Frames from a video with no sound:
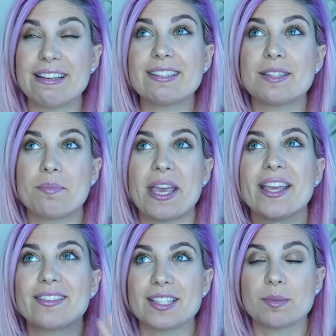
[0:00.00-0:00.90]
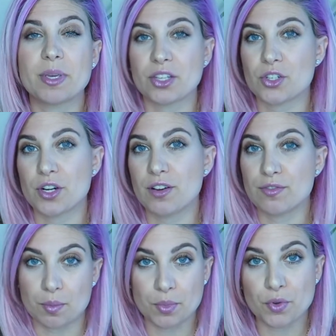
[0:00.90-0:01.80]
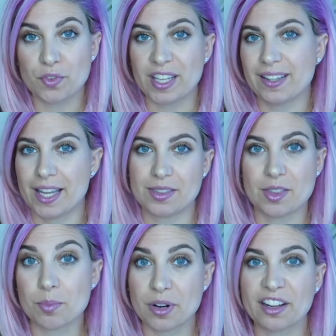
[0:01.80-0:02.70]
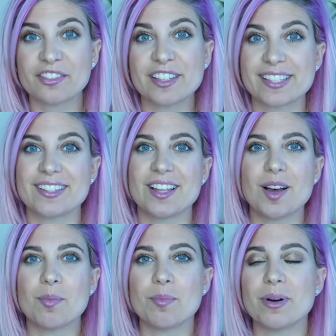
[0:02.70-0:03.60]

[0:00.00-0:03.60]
it to paint this picture of a movie like The Breakfast Club,